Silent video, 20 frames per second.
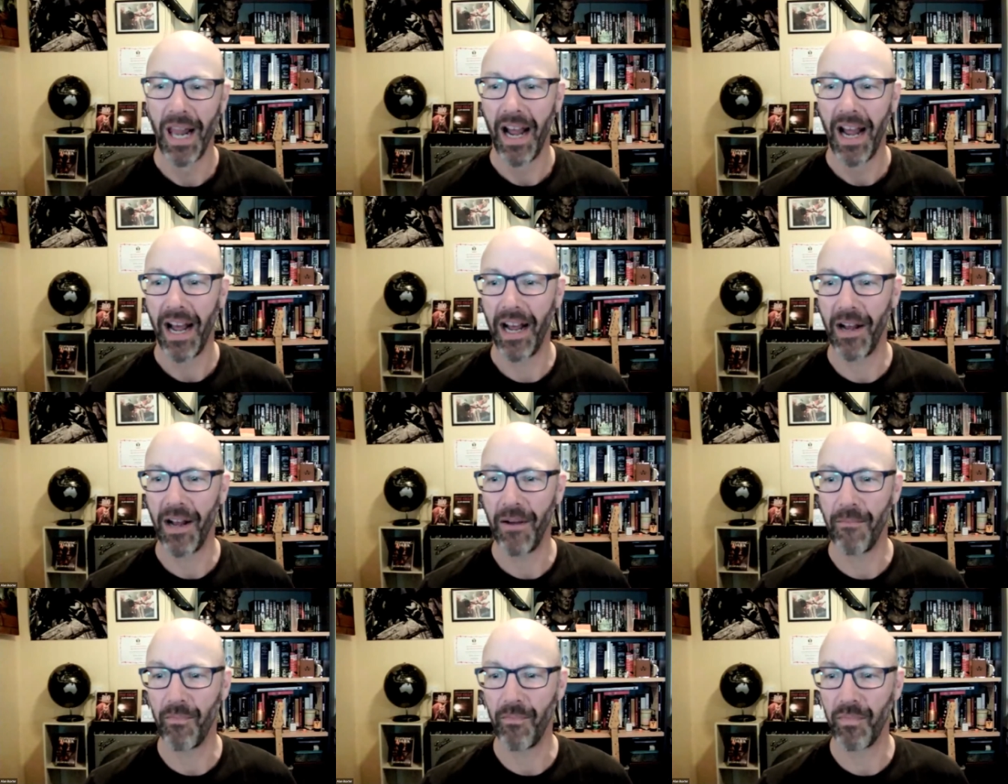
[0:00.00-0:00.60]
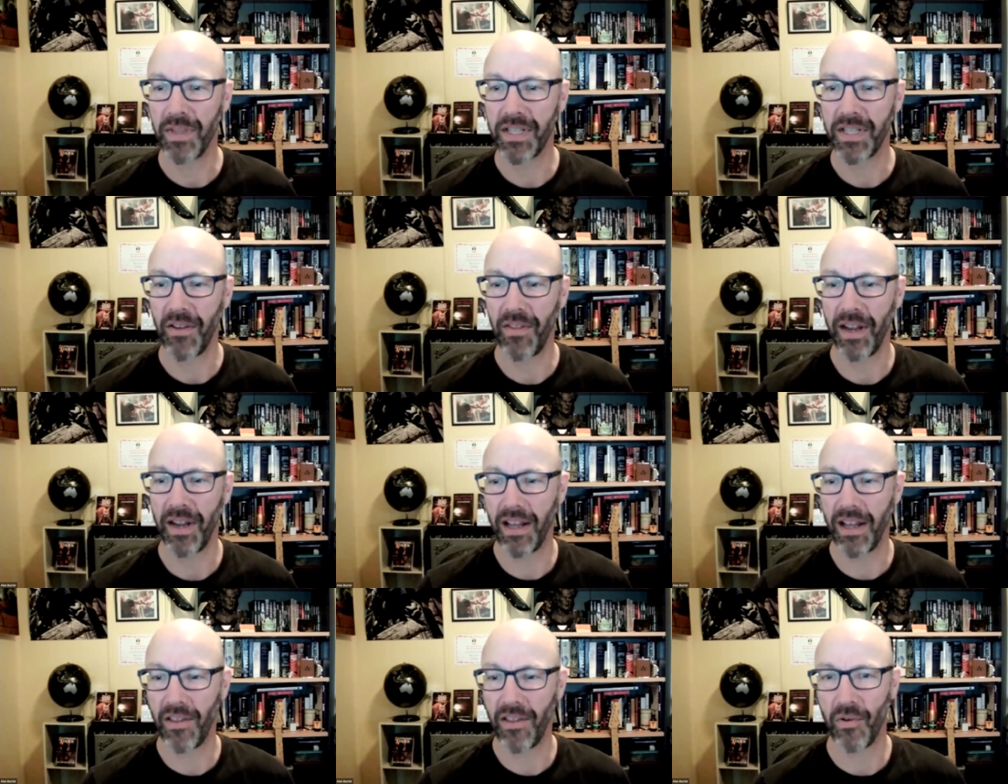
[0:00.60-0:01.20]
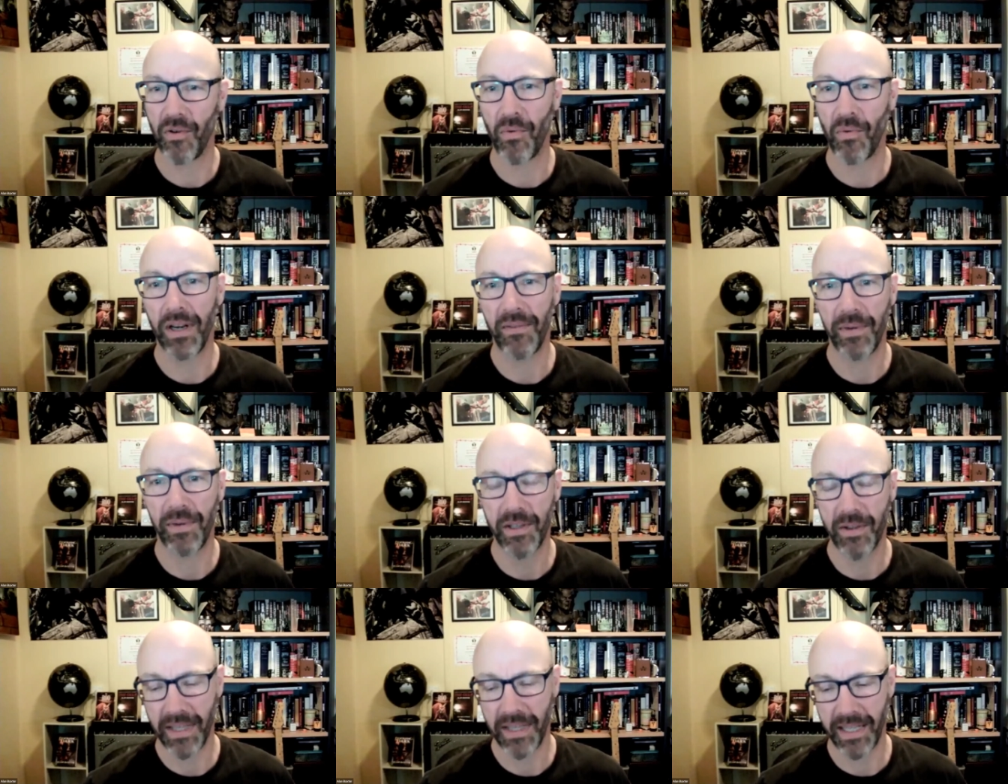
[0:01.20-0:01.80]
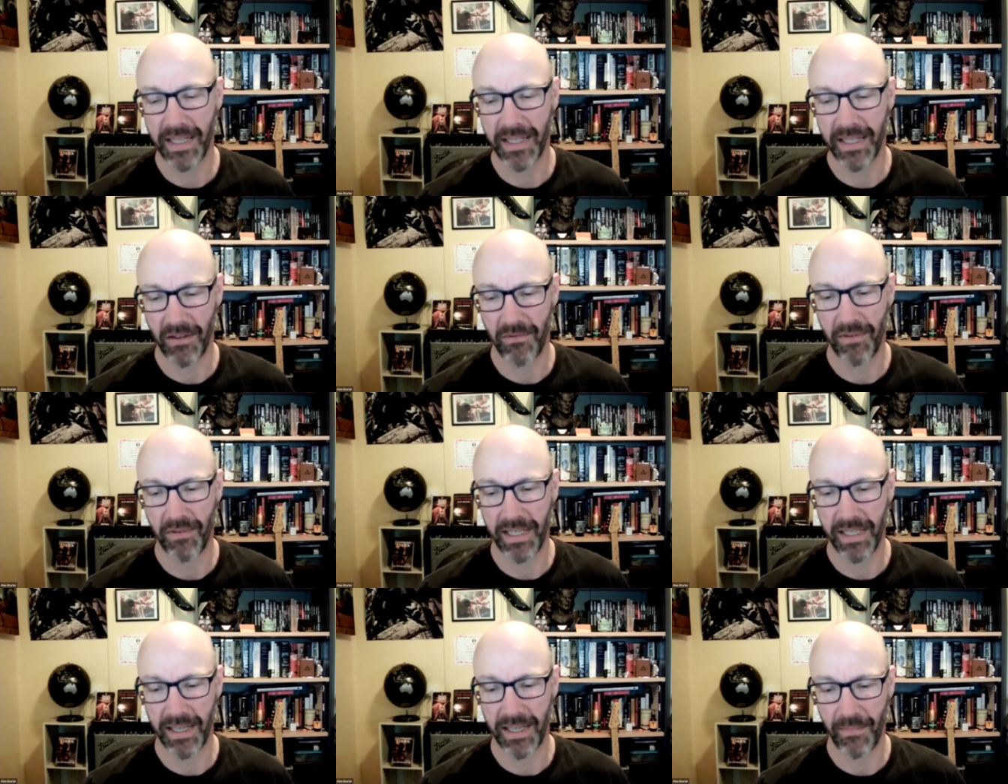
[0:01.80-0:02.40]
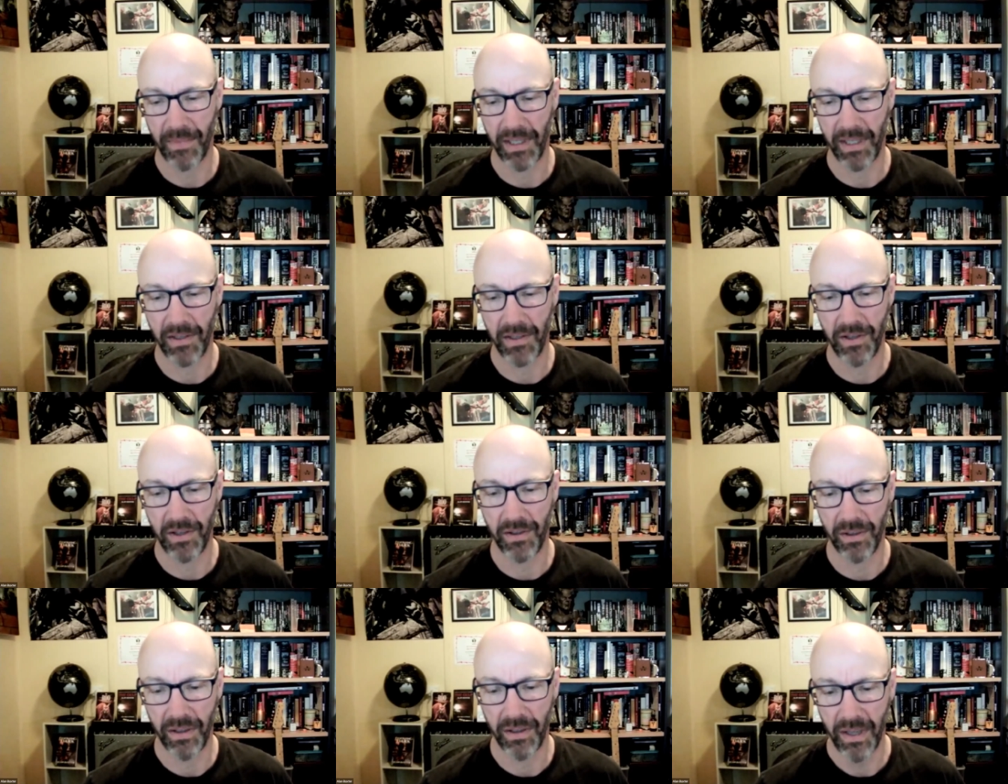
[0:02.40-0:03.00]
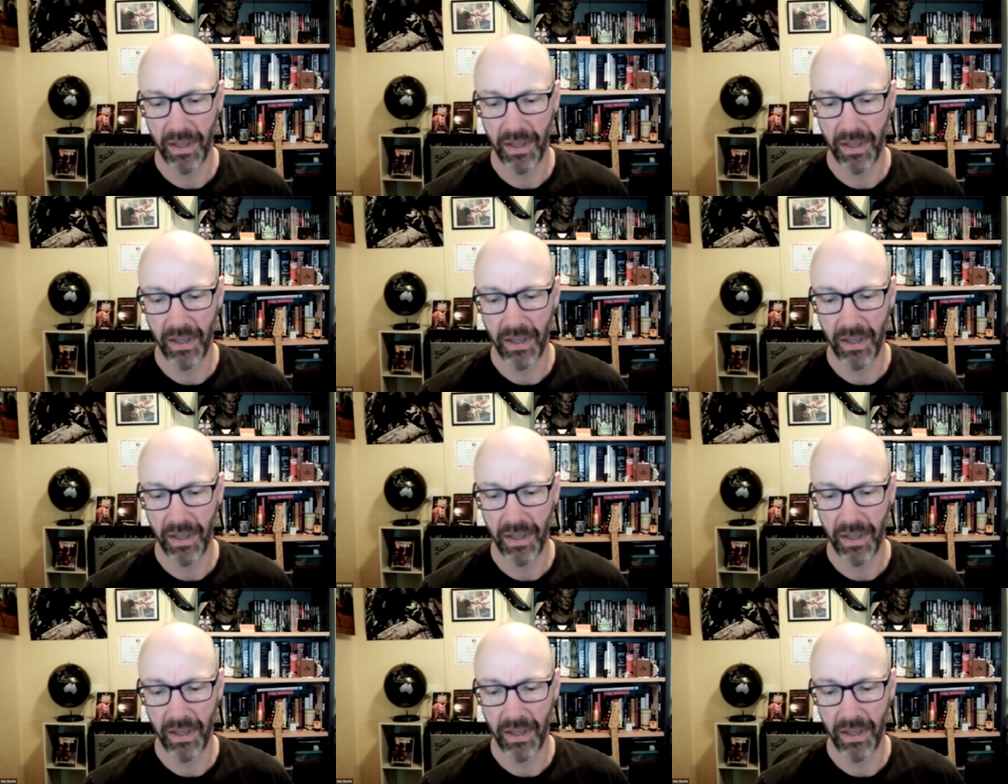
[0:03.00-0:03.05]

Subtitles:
So then I thought, well, if we're doing this, I'll read something new.